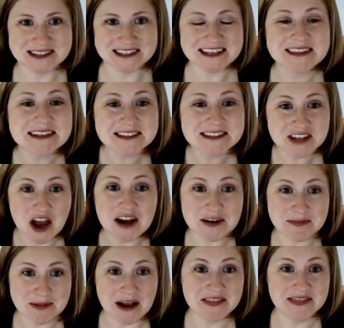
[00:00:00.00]
Like, let's talk
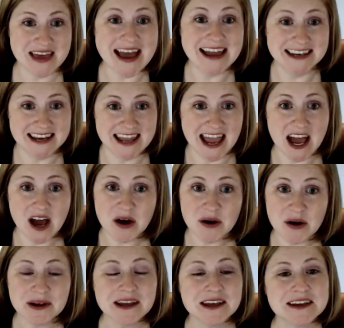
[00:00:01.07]
about that
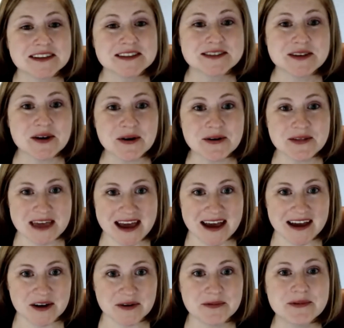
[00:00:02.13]
now, so
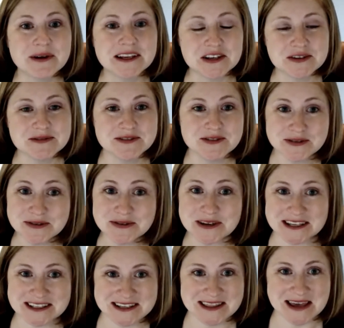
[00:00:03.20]
that when you do
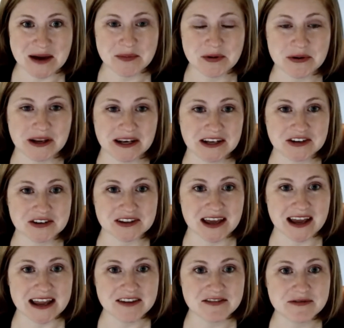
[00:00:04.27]
get to that point in your
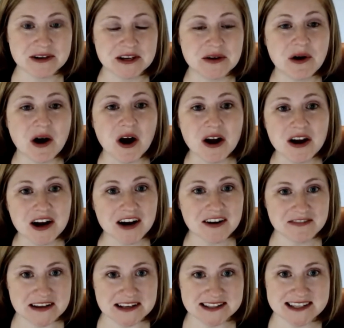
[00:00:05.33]
life, when you are
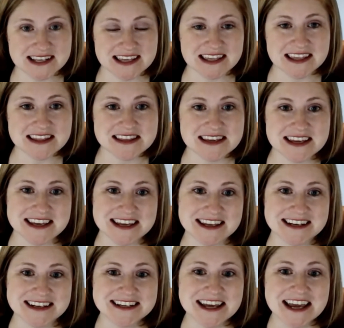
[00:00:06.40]
facing the
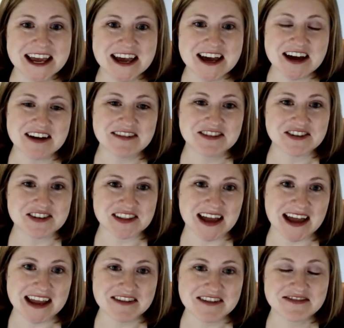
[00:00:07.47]
end of your
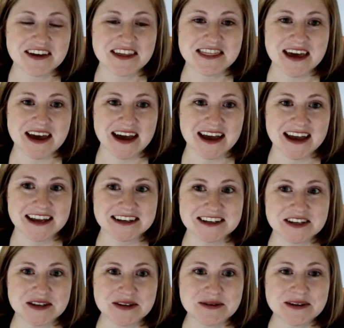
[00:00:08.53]
life, that
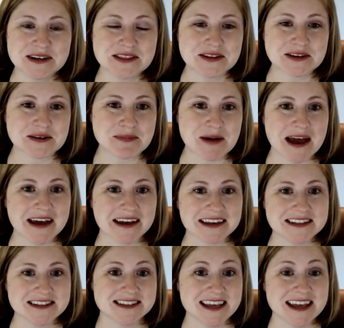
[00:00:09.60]
you can look back
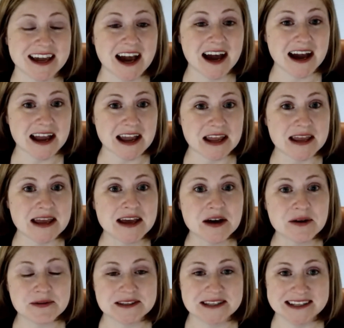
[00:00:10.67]
and say, I
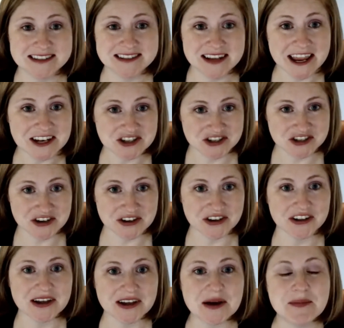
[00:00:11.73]
was
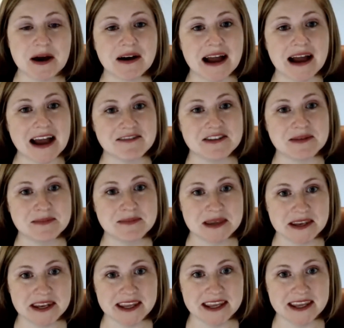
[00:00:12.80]
intentional about having
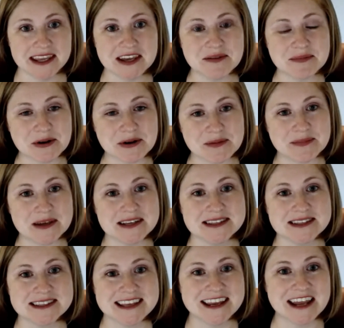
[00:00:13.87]
meaning and
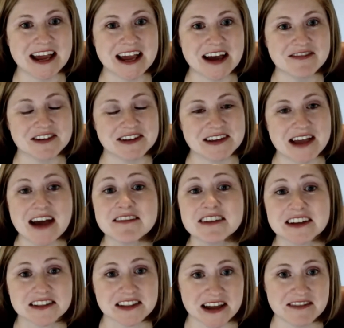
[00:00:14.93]
purpose, and having
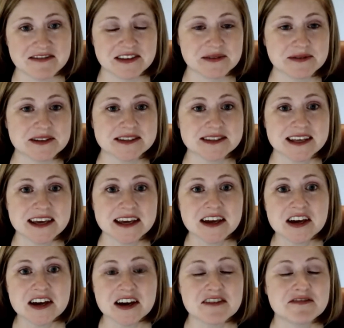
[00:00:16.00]
a life that was
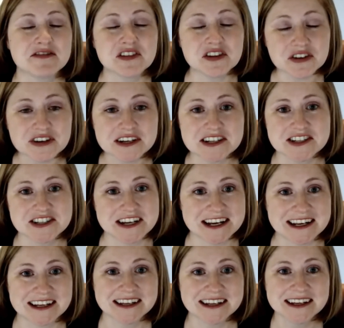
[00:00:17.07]
a
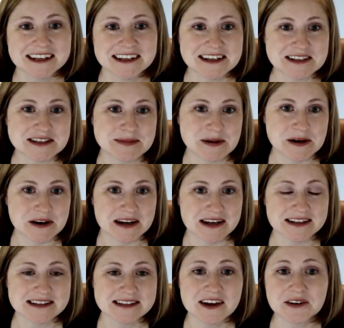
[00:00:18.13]
flourishing
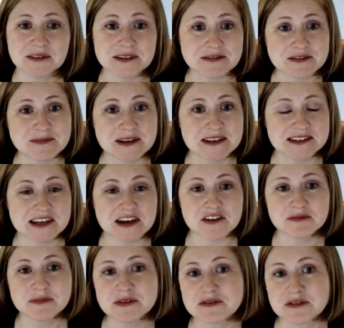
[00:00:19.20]
experience, not only for
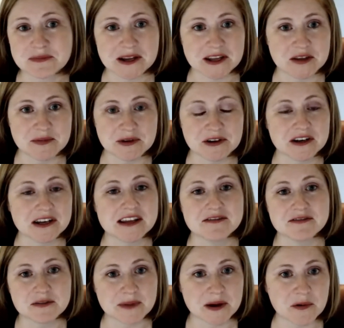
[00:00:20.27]
myself, but for my community,
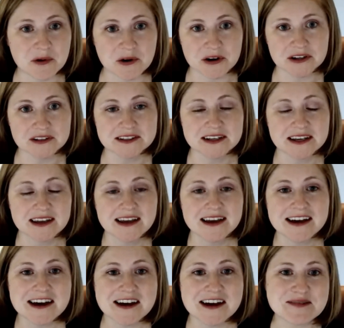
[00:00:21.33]
for my world.
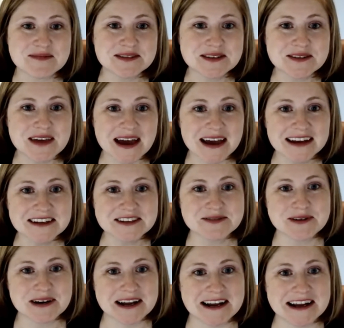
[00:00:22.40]
So that is
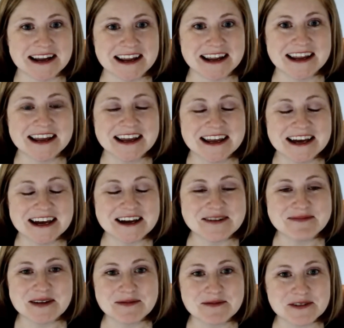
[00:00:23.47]
what I
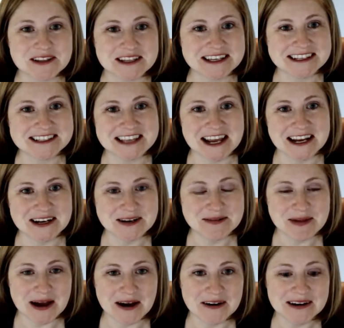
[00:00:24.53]
am really excited
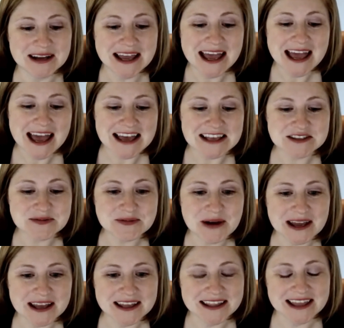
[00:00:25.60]
about, as
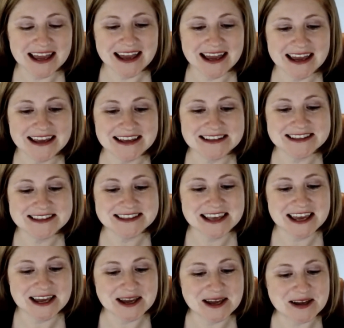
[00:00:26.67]
well as
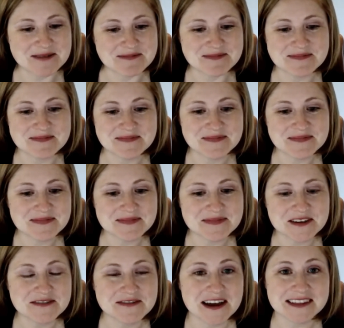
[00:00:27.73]

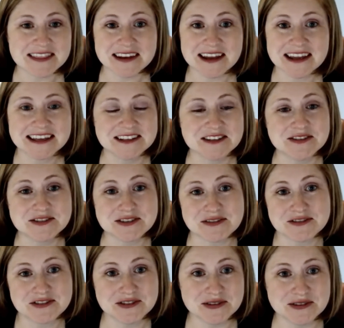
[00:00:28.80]
the fact that I get to
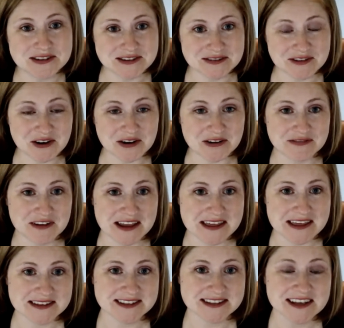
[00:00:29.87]
serve students of all
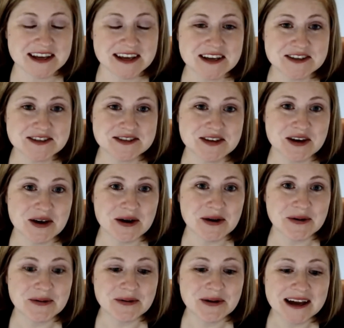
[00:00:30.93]
faiths.
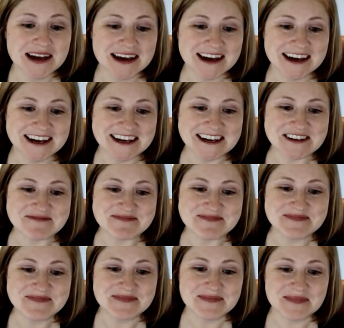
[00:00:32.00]
So
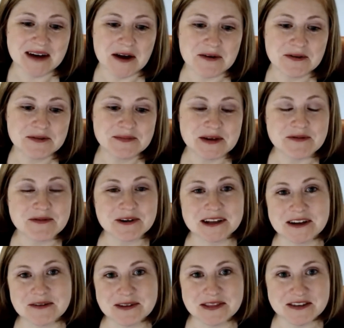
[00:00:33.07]
I will be
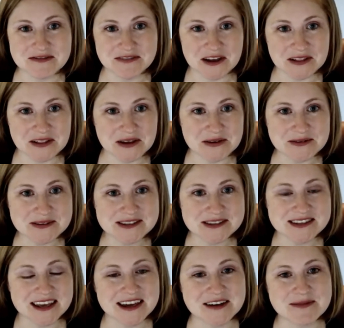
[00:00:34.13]
working with the
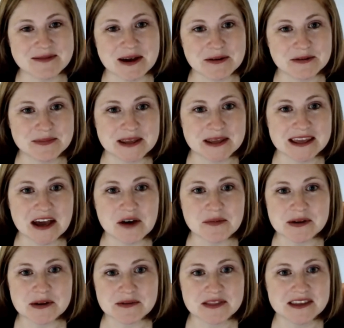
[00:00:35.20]
fellows. I will be
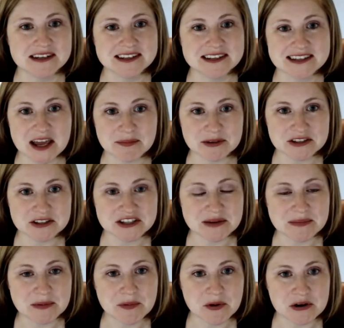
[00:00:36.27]
helping with the
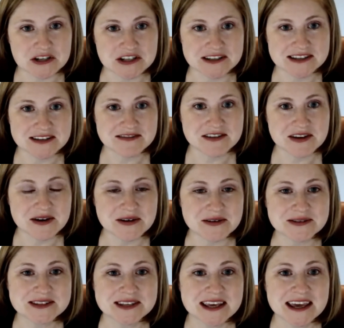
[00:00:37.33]
discipleship portions of those